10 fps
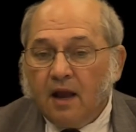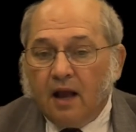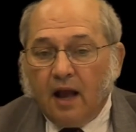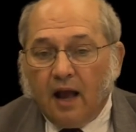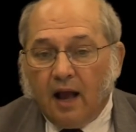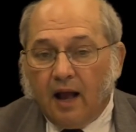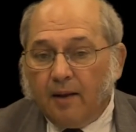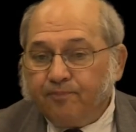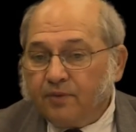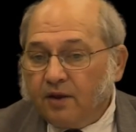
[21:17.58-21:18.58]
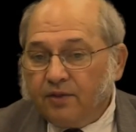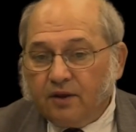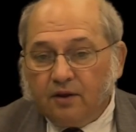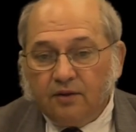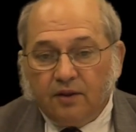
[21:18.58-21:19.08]

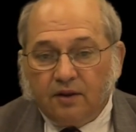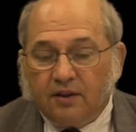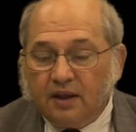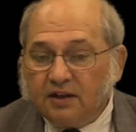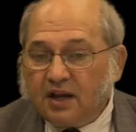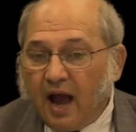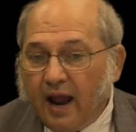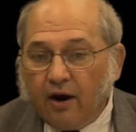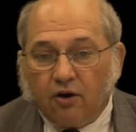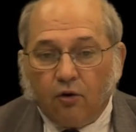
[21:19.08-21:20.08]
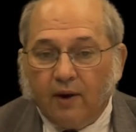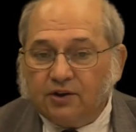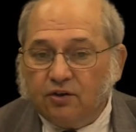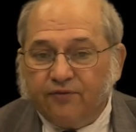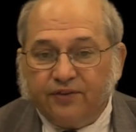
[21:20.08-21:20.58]
The entire
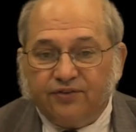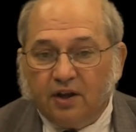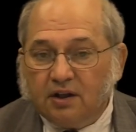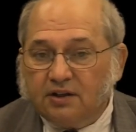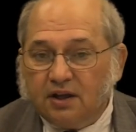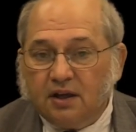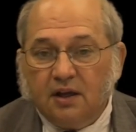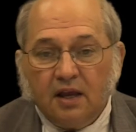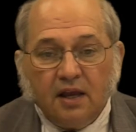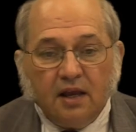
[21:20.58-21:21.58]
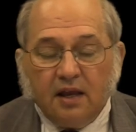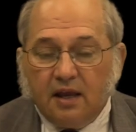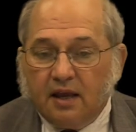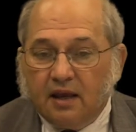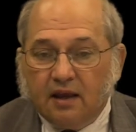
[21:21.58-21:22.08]
correctional facility
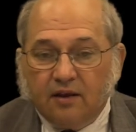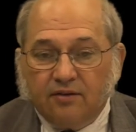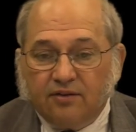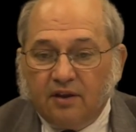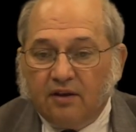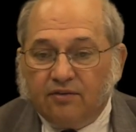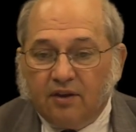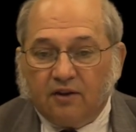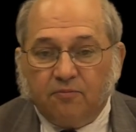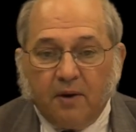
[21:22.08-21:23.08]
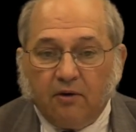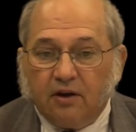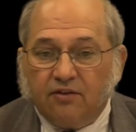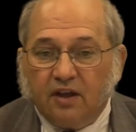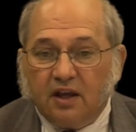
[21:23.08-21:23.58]
is
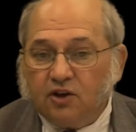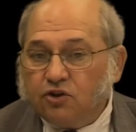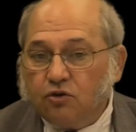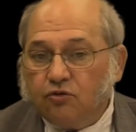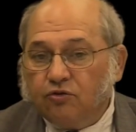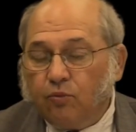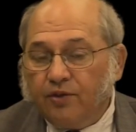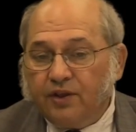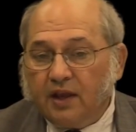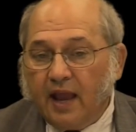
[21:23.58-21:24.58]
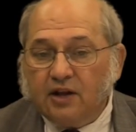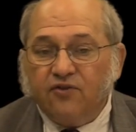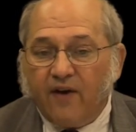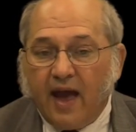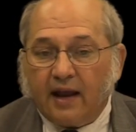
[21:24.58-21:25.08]
experiencing issues with the
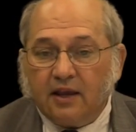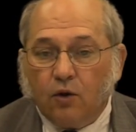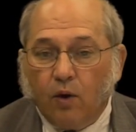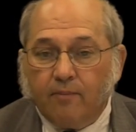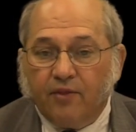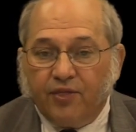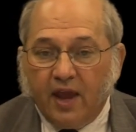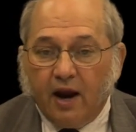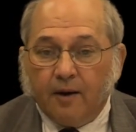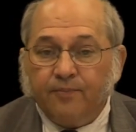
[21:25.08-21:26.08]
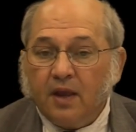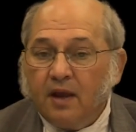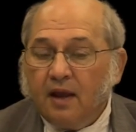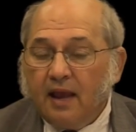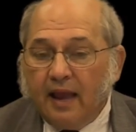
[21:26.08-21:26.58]
HVAC equipment there.
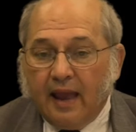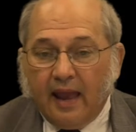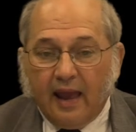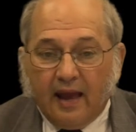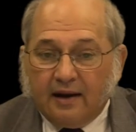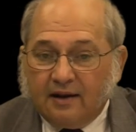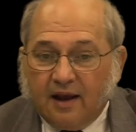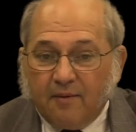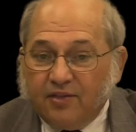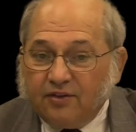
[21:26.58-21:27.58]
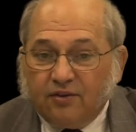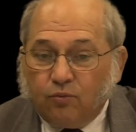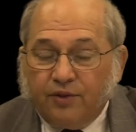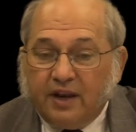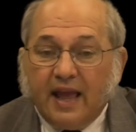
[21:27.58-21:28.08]
And I mean, this is
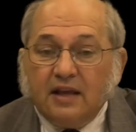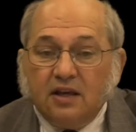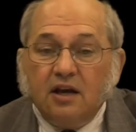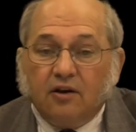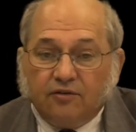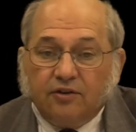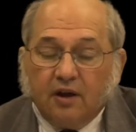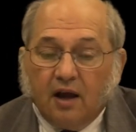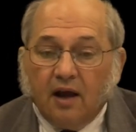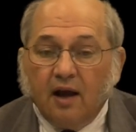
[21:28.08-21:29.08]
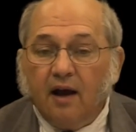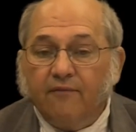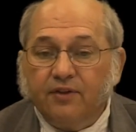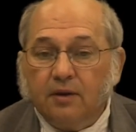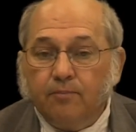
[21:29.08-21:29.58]
within 8 years
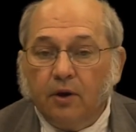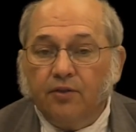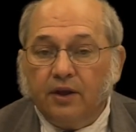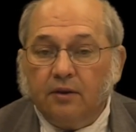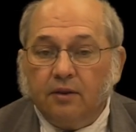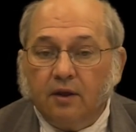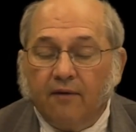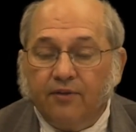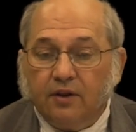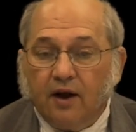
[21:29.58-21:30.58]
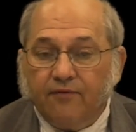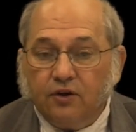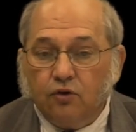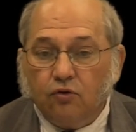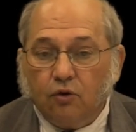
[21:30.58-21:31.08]
of the building of the
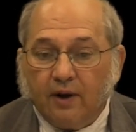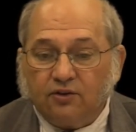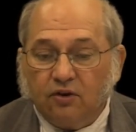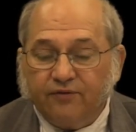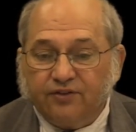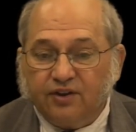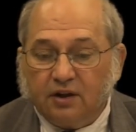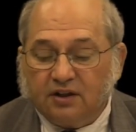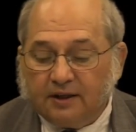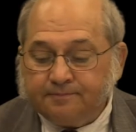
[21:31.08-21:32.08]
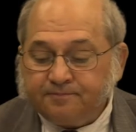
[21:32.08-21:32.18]
new correctional facility.